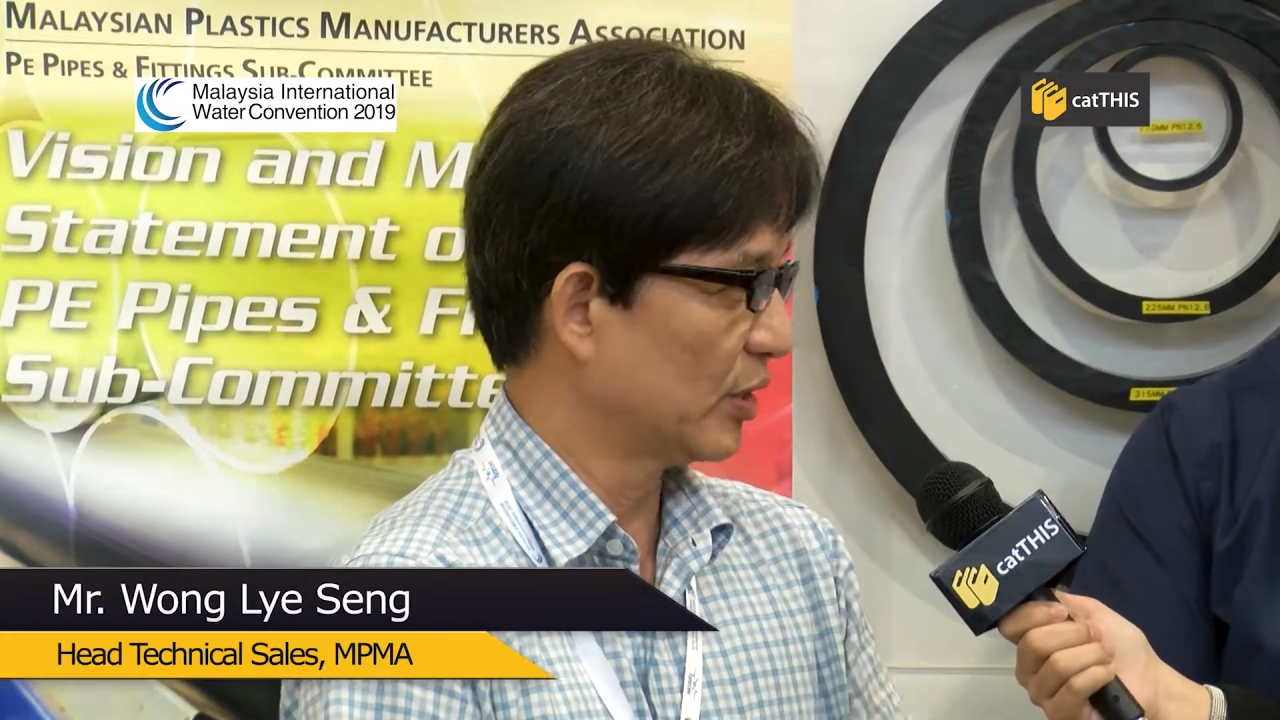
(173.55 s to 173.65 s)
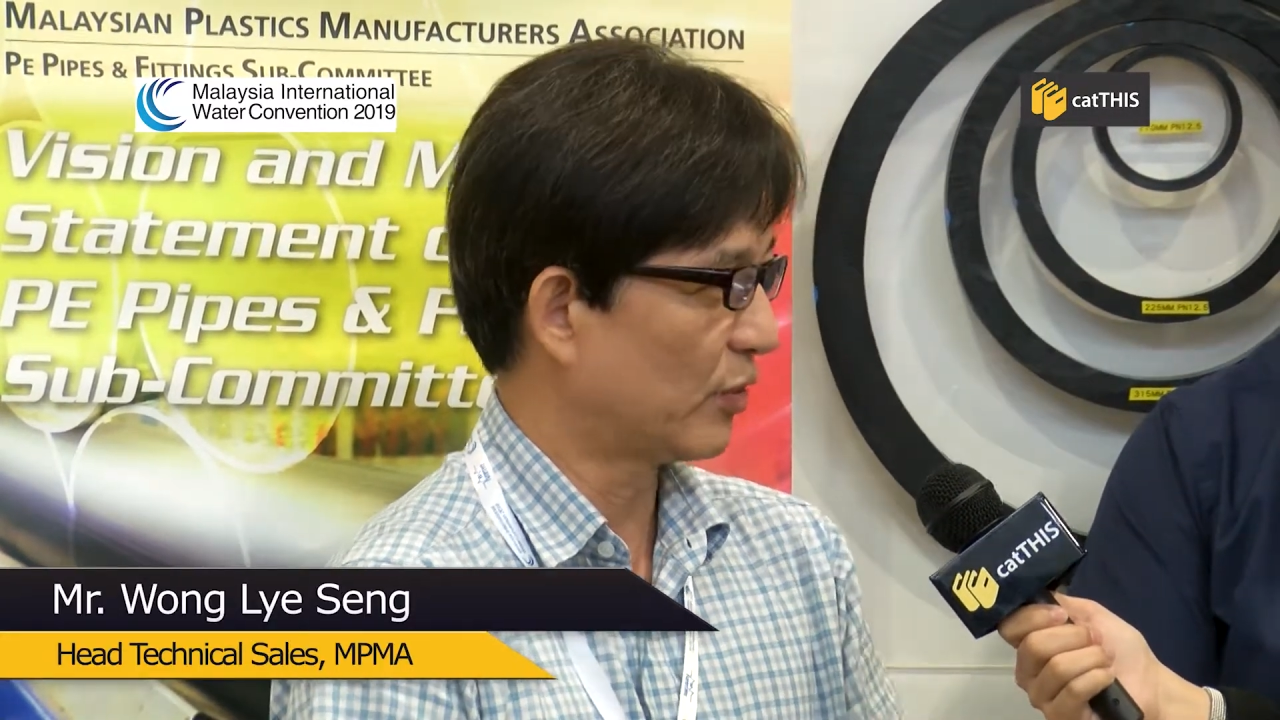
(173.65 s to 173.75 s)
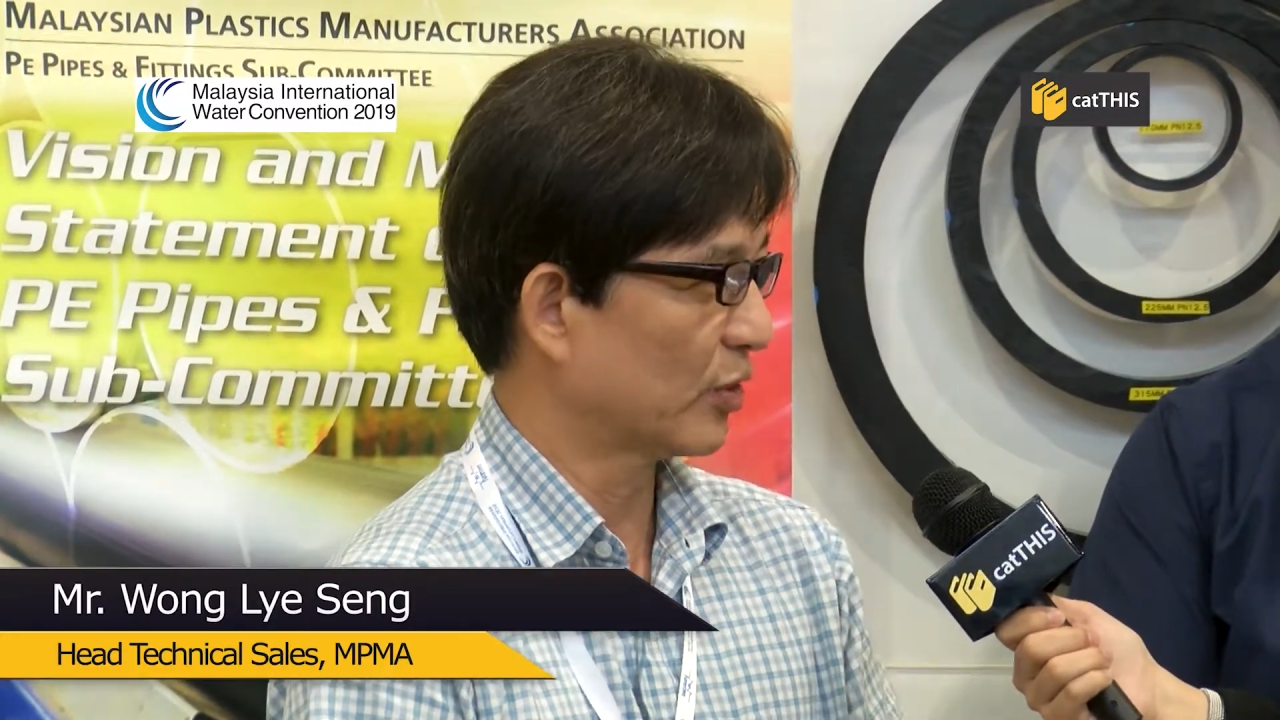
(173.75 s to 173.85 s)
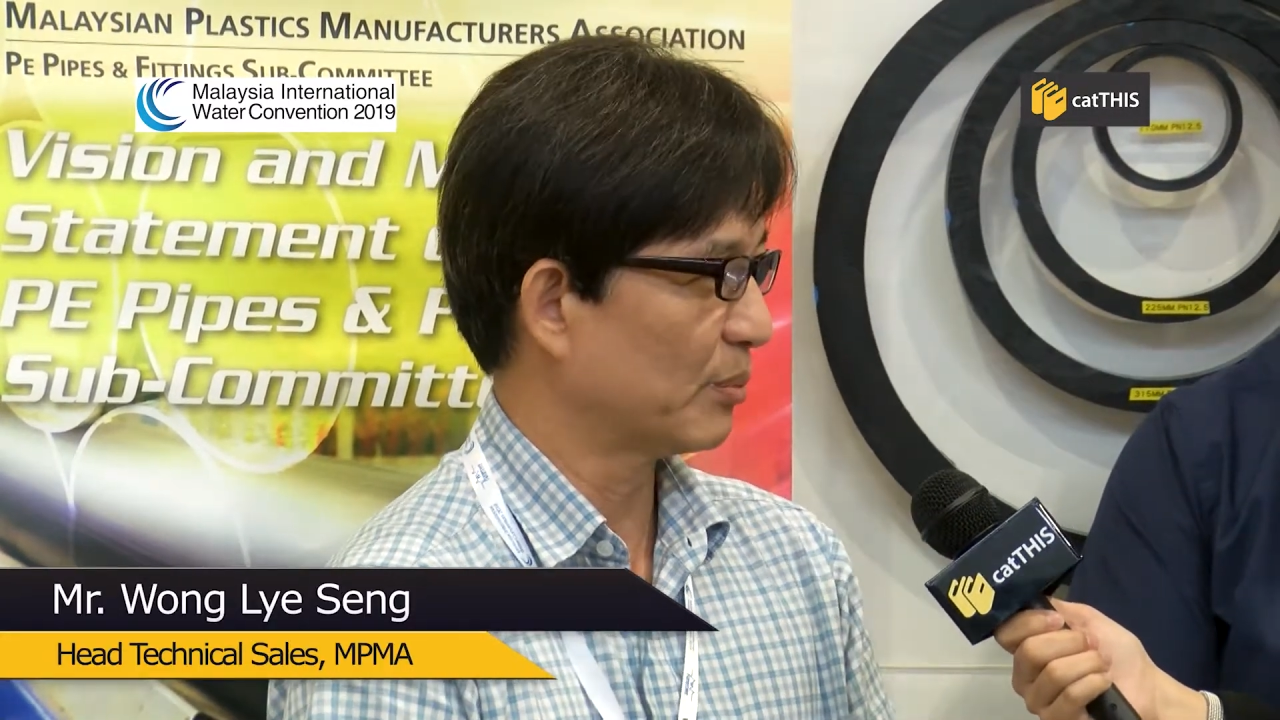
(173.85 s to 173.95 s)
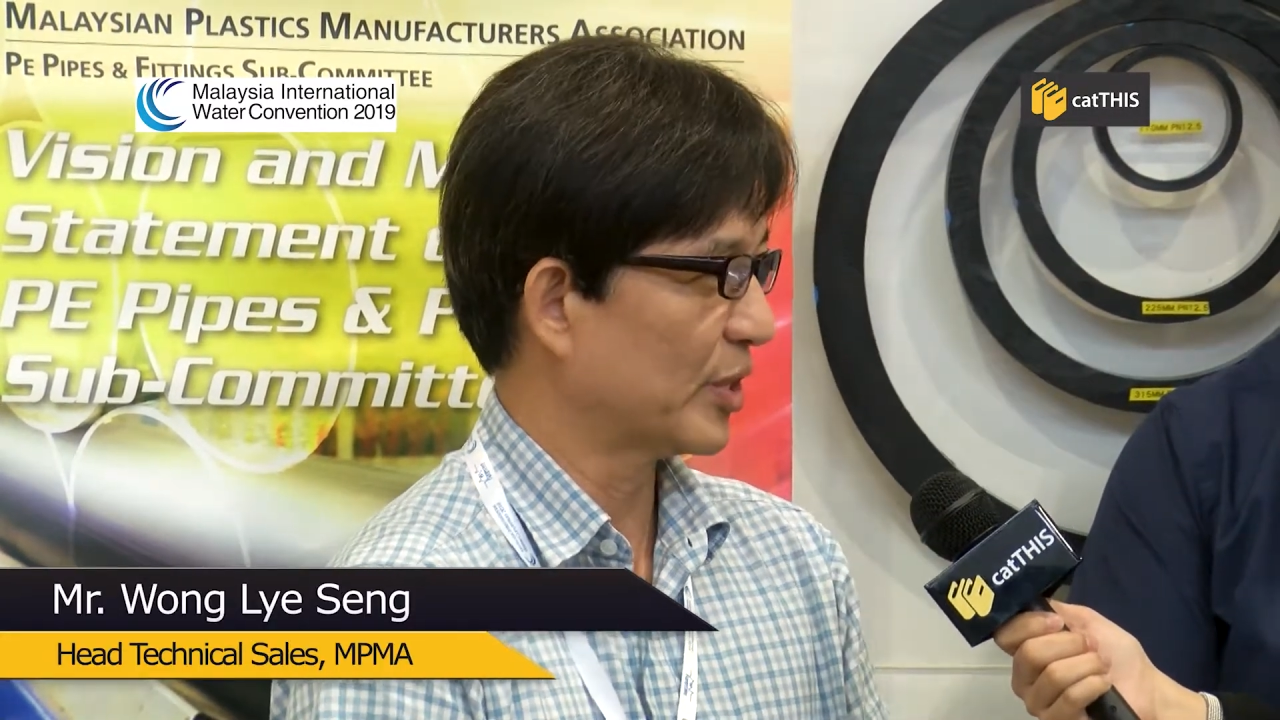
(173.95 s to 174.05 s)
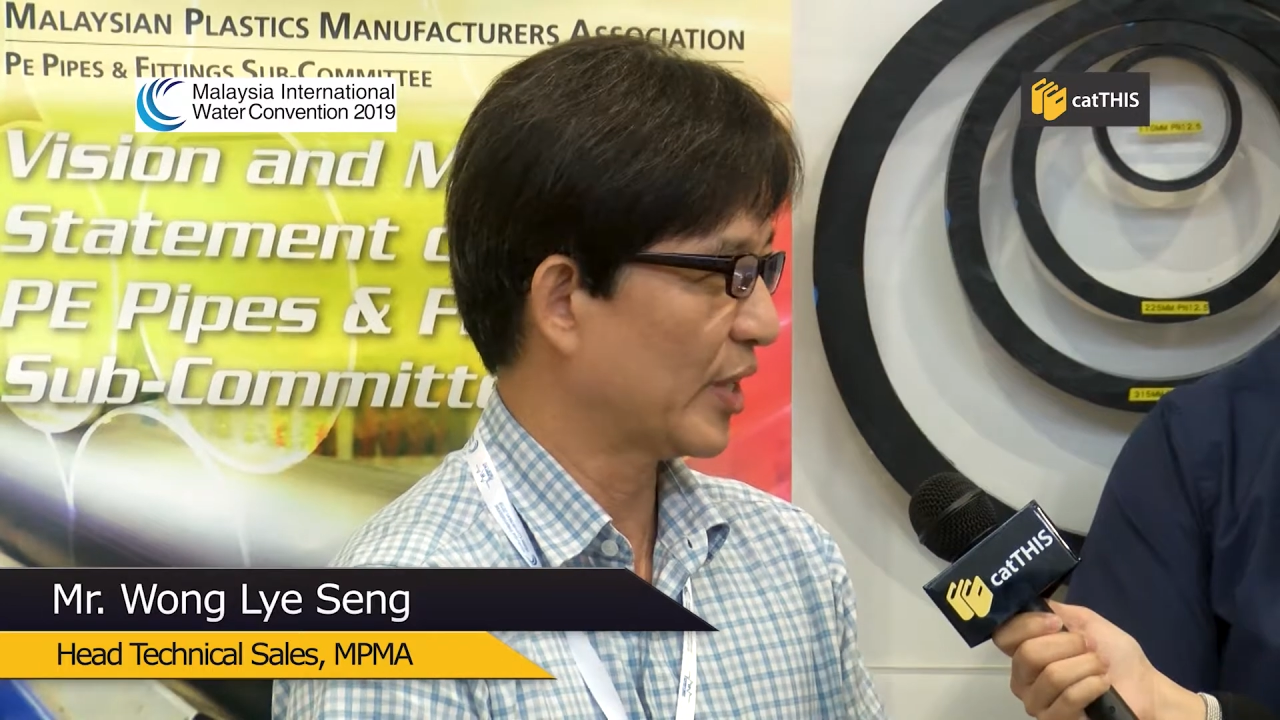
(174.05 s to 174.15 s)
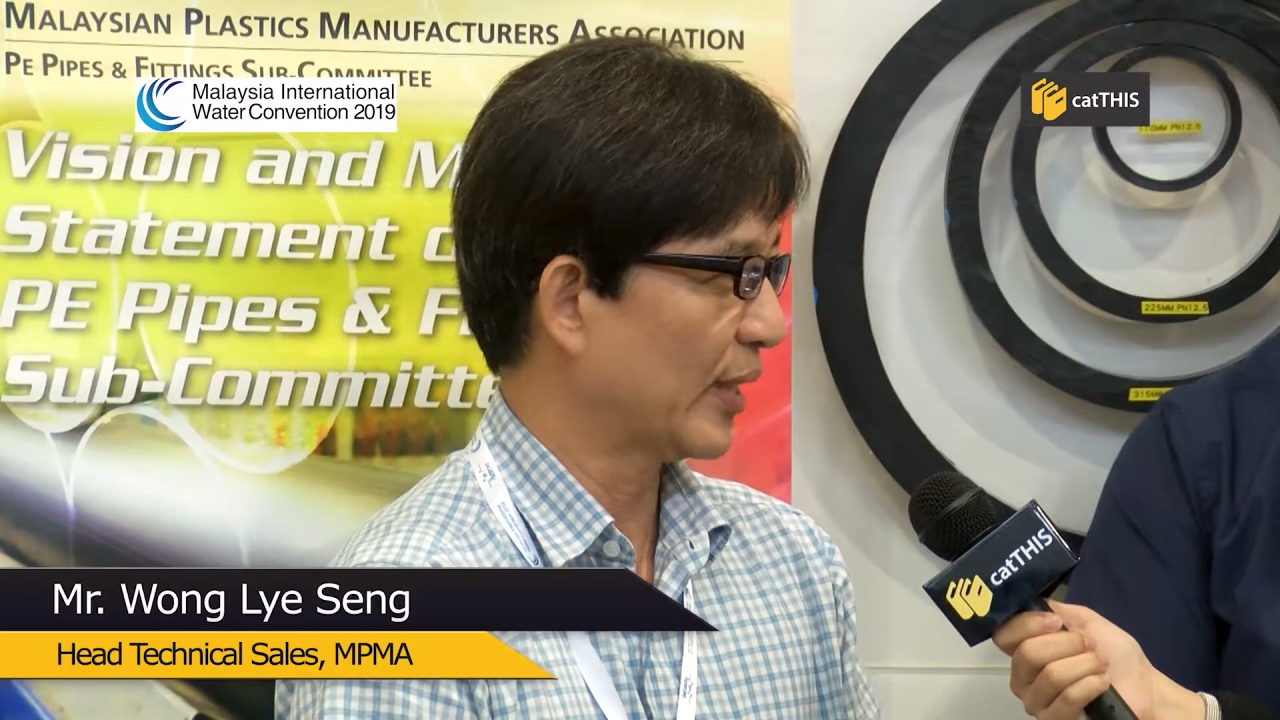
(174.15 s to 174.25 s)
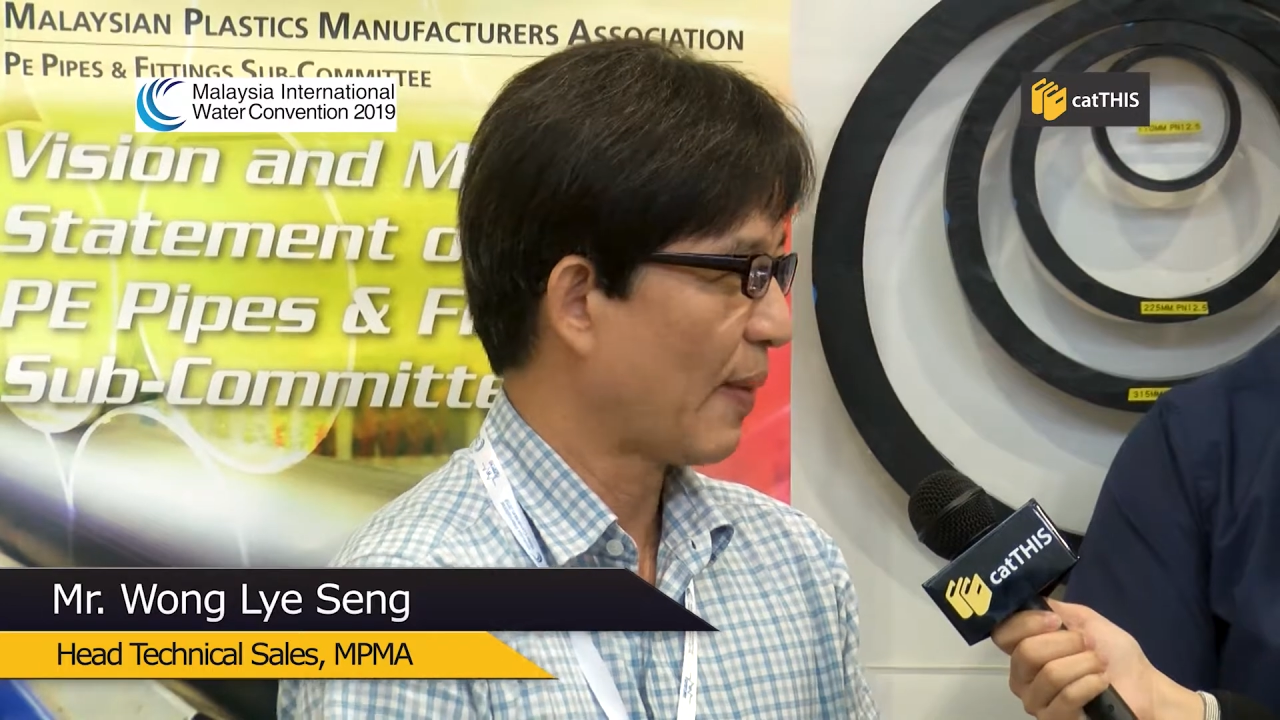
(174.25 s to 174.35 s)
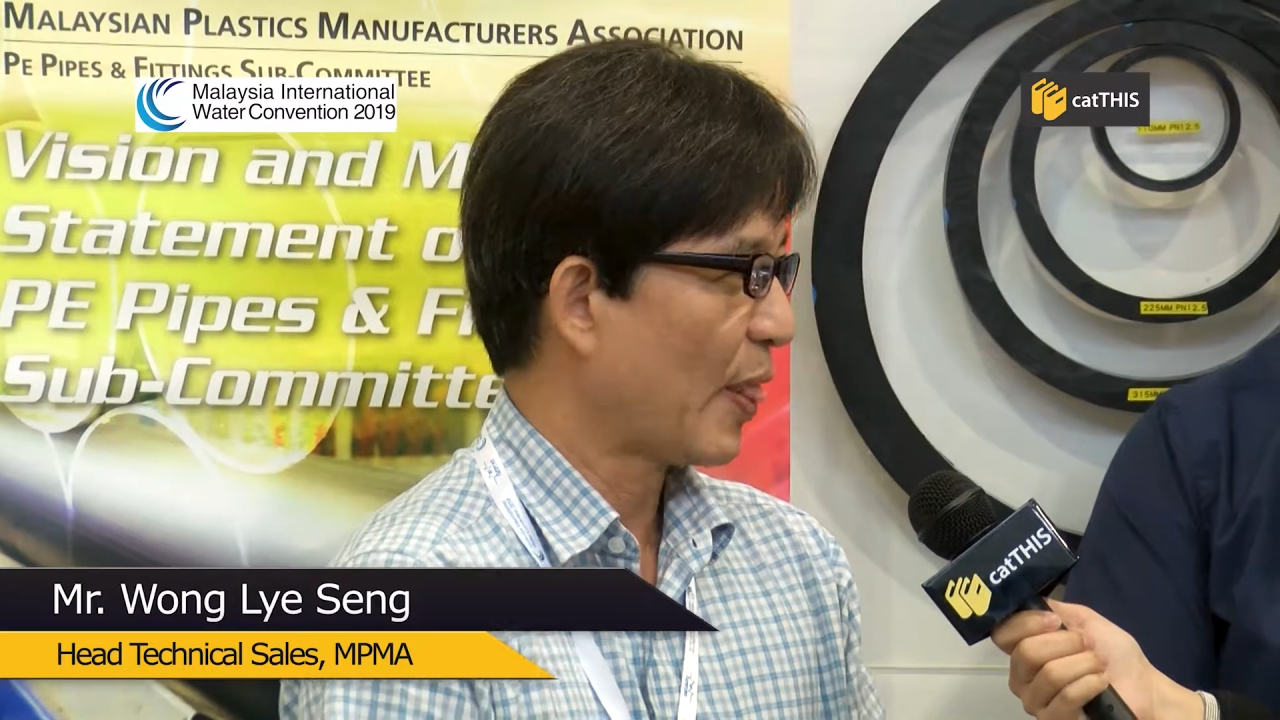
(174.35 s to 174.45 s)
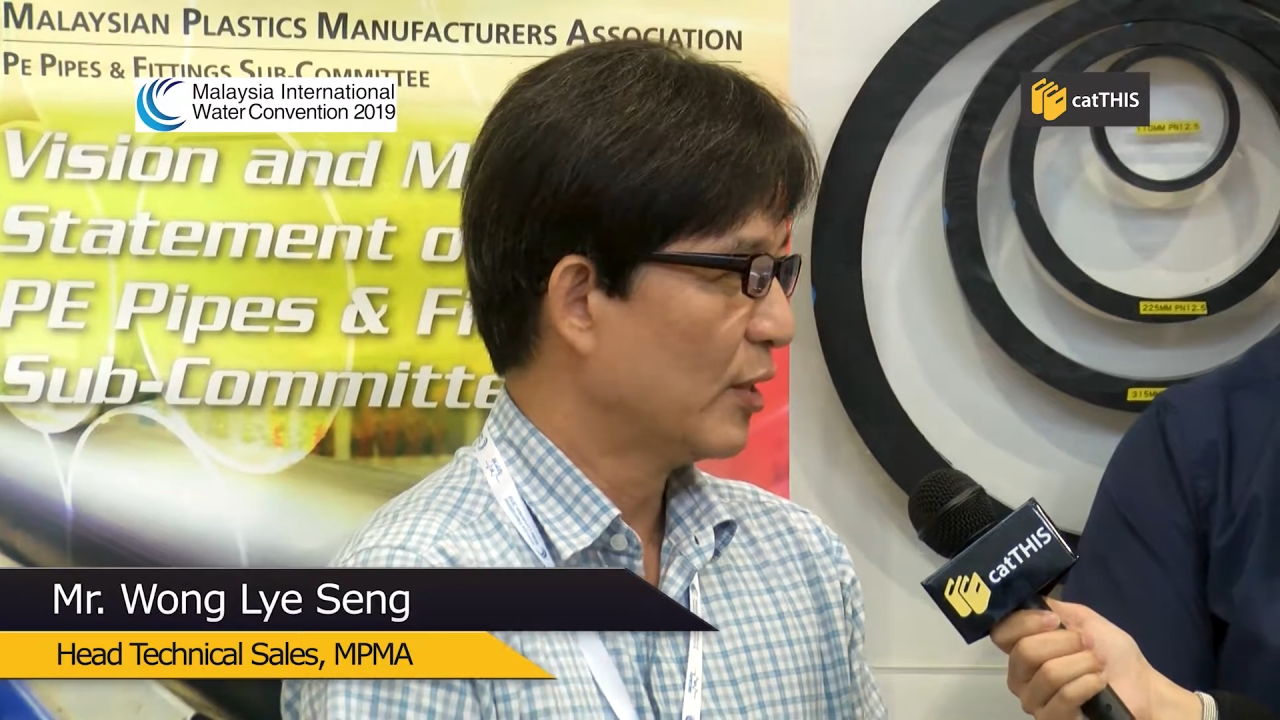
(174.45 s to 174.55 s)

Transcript: to 40%.